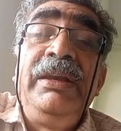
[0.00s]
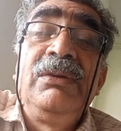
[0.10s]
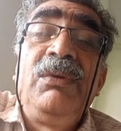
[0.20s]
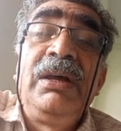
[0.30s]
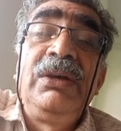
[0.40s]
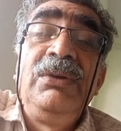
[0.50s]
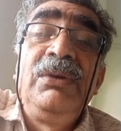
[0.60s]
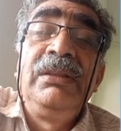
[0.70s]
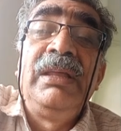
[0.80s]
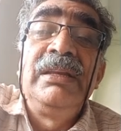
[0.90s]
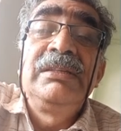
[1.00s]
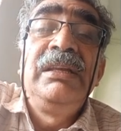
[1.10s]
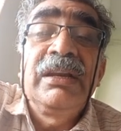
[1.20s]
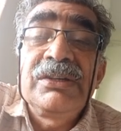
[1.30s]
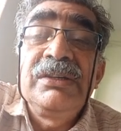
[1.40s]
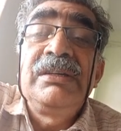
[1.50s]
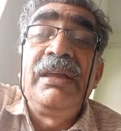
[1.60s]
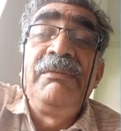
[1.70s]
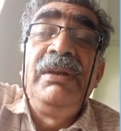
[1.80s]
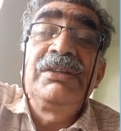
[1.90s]
the war during, that is election
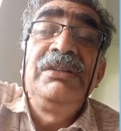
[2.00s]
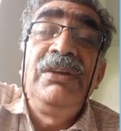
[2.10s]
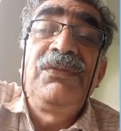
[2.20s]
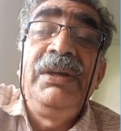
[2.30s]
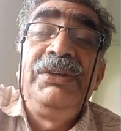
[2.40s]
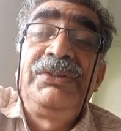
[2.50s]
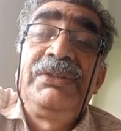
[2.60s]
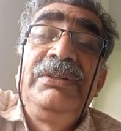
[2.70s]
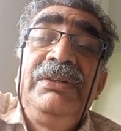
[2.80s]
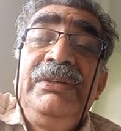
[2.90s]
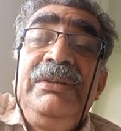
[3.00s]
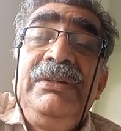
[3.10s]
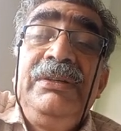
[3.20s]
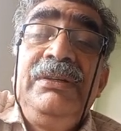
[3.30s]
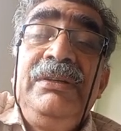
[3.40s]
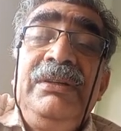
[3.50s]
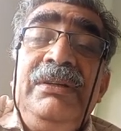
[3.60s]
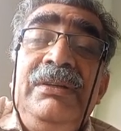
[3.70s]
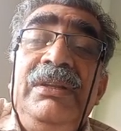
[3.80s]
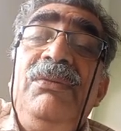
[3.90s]
time. Election they fight.
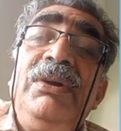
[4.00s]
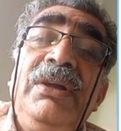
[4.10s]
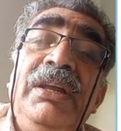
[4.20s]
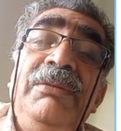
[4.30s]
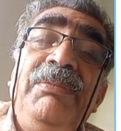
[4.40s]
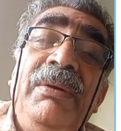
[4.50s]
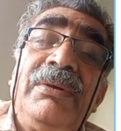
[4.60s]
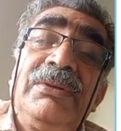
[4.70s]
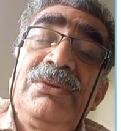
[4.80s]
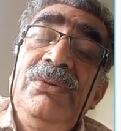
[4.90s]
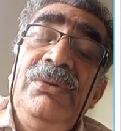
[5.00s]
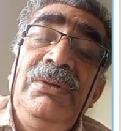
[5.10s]
They want to get power. So